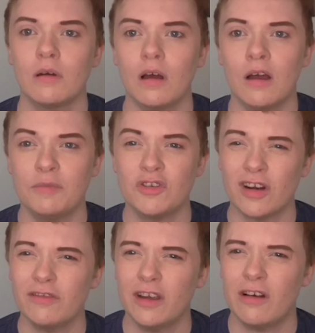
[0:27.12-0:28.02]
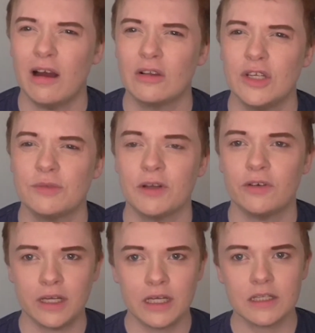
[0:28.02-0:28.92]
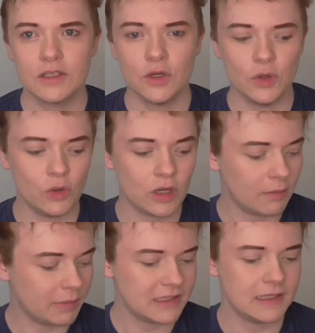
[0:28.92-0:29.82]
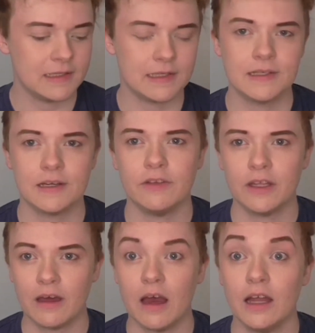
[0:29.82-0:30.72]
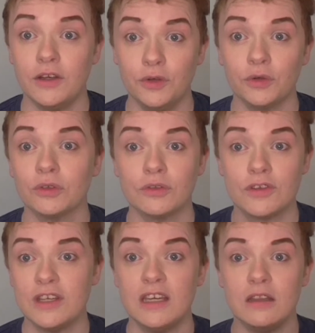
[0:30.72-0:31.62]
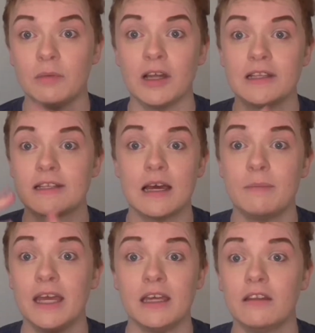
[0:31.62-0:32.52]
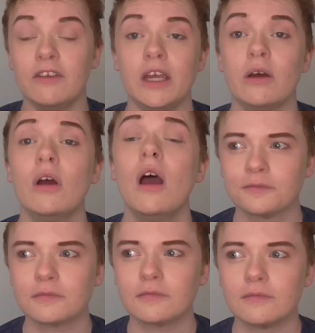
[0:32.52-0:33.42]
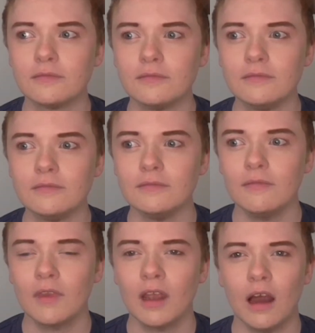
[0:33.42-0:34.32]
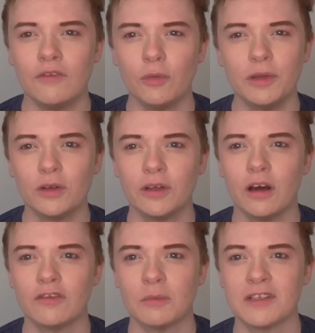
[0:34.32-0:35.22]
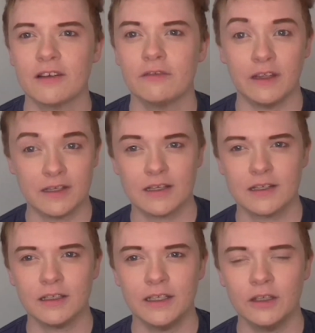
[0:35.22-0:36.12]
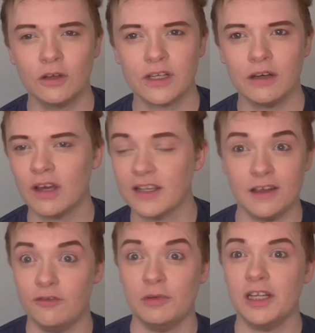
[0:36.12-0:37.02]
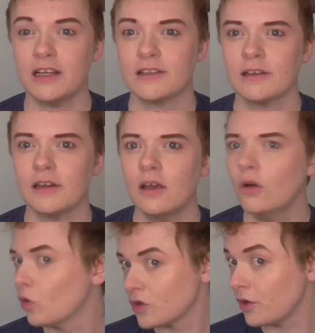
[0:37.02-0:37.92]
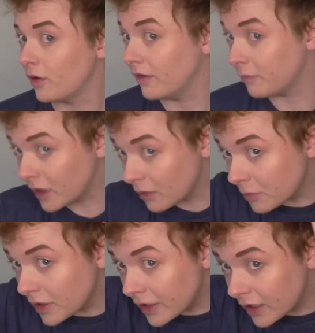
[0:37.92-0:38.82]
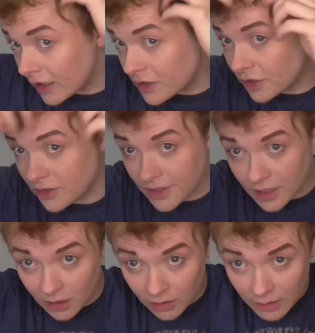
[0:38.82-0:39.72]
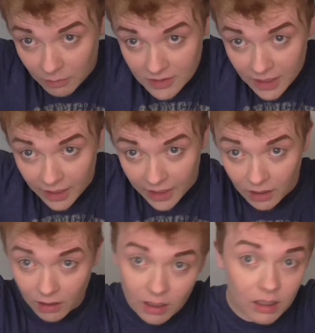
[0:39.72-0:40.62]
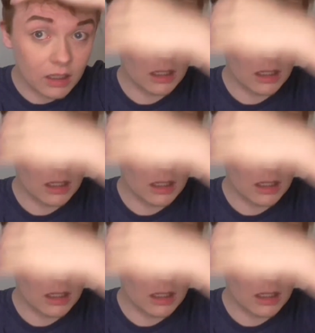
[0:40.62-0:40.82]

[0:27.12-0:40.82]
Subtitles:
I've been trying to figure out how to use my CRICUT to cut buttons and stuff like that, and you'll see the buttons that I make in the video. I've not been looking after myself fantastically in lockdown, as everybody hasn't. Also, I've been completely, as you can see, unable to get a haircut